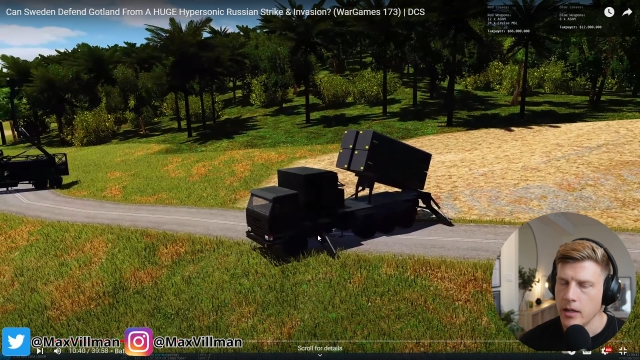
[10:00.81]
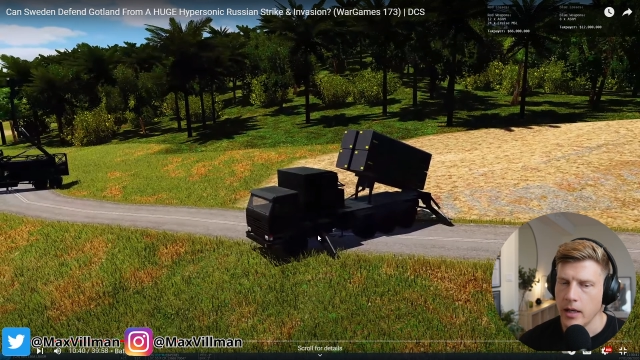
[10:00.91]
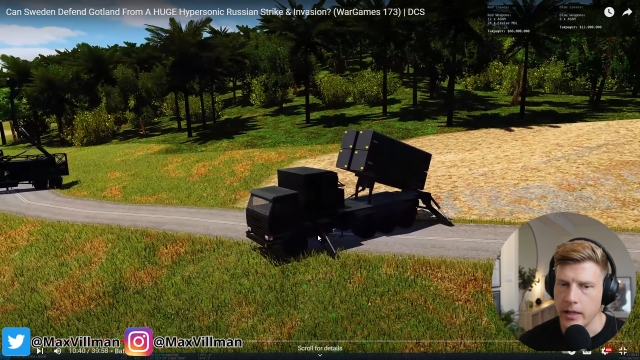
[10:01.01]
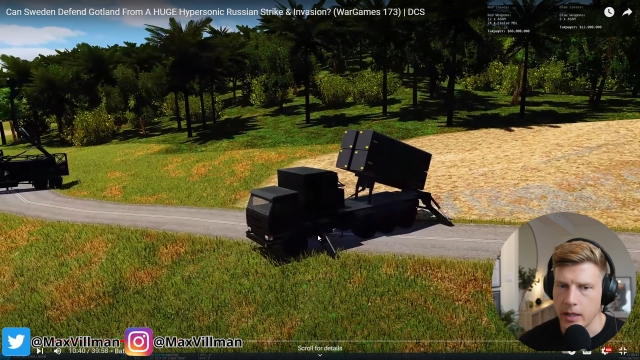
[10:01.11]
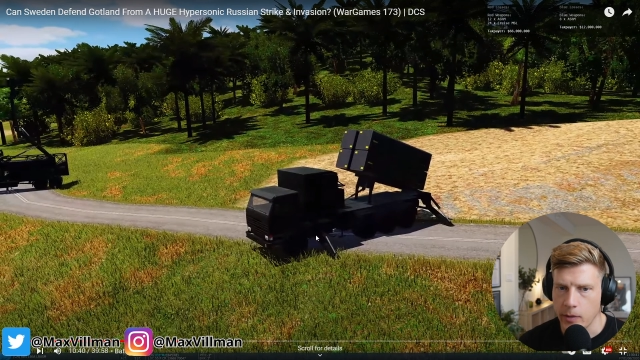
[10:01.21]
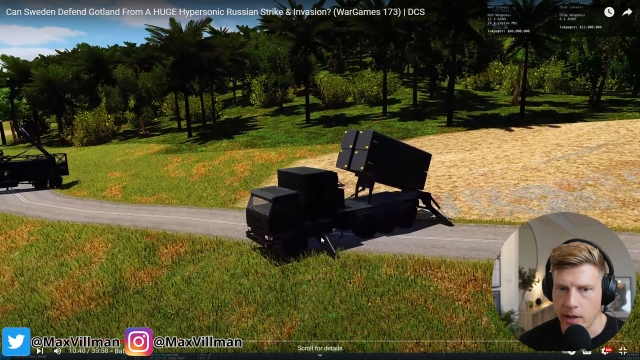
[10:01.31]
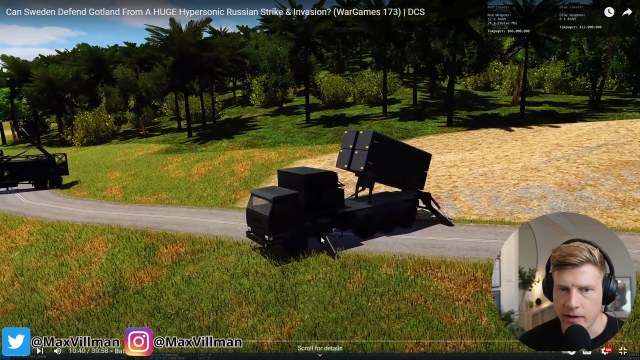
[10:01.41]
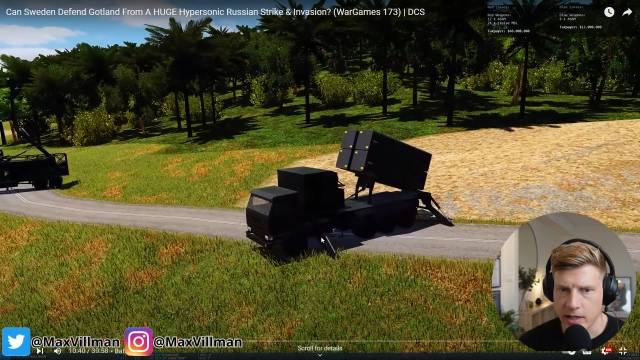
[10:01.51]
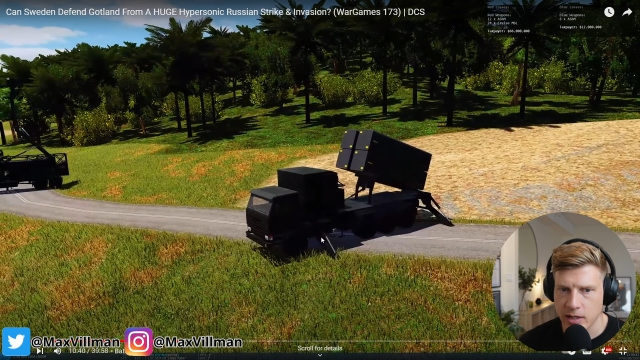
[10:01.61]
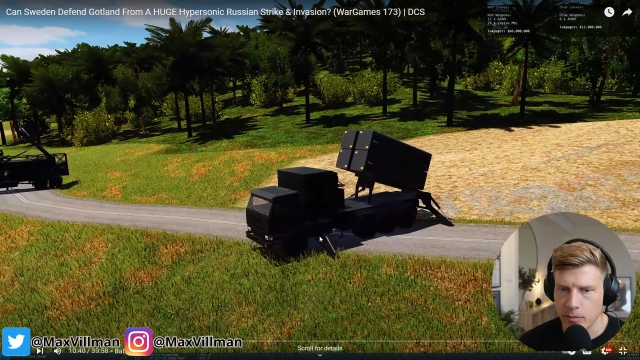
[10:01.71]
and now we have
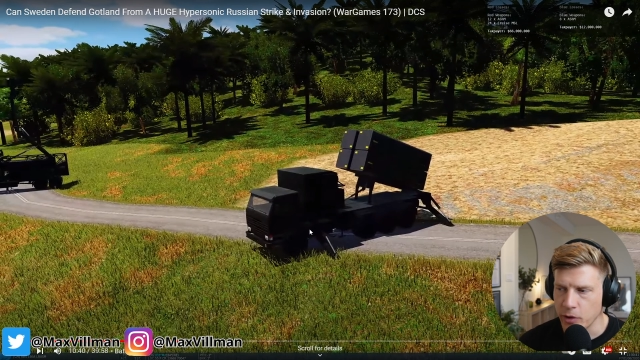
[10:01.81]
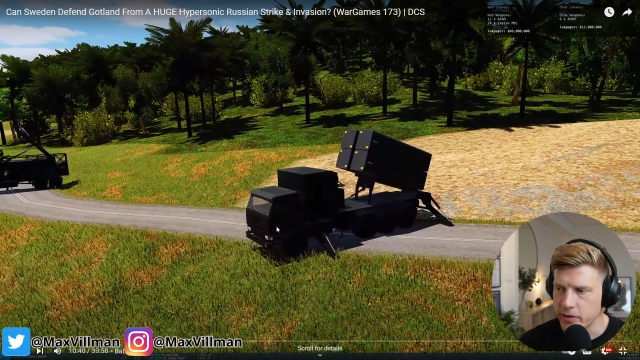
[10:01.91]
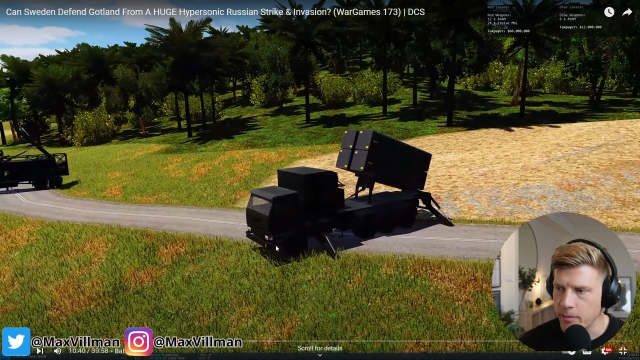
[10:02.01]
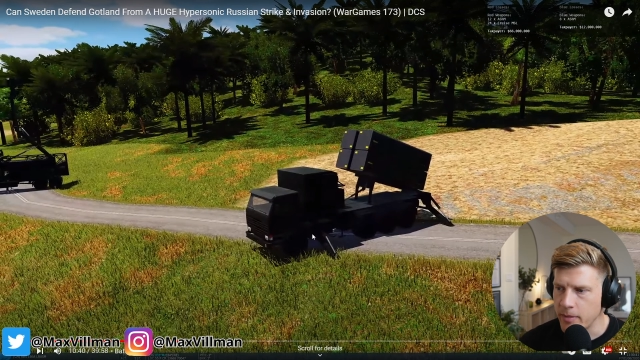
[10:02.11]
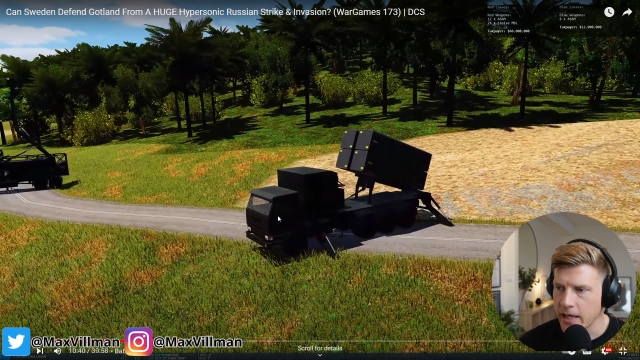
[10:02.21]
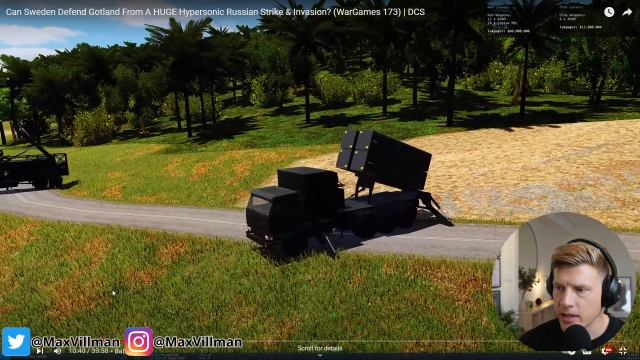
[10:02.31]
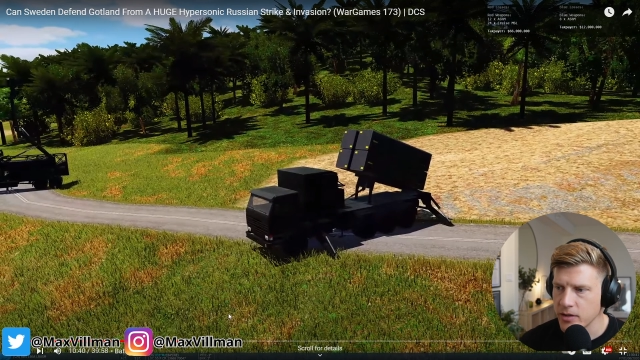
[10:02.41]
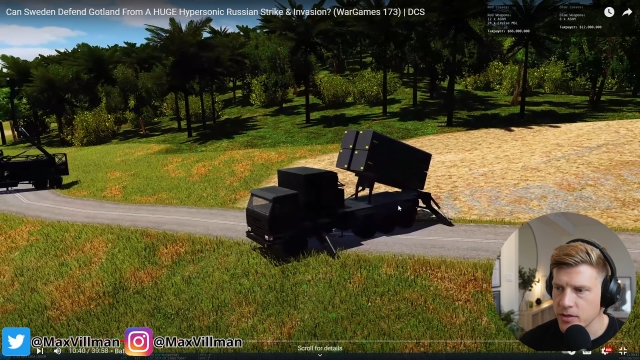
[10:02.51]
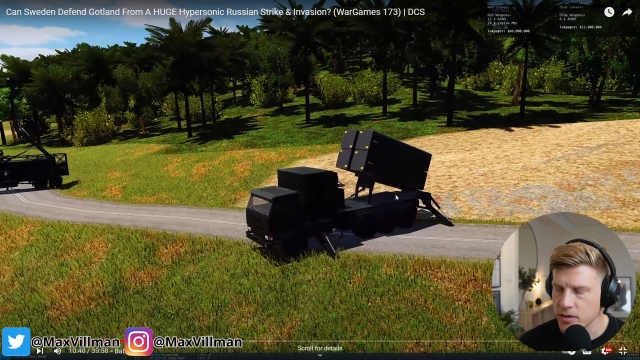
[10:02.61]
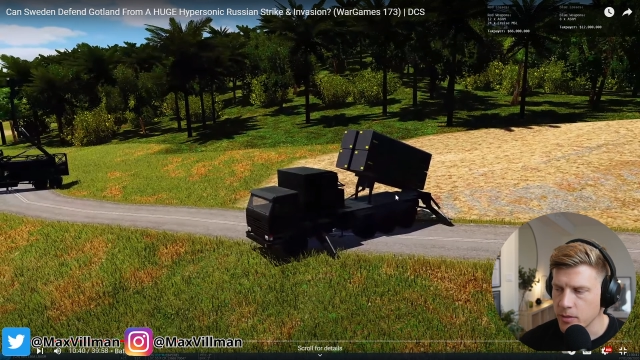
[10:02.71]
actually brought them back,
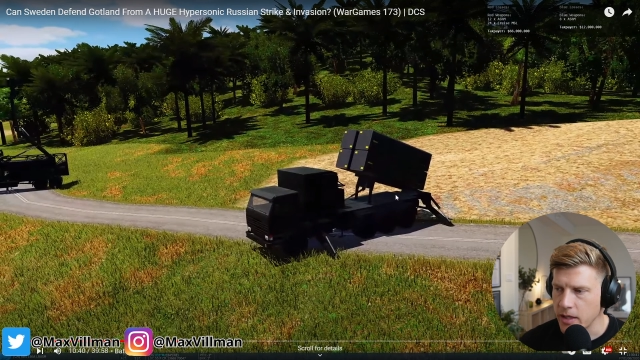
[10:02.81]
just so they've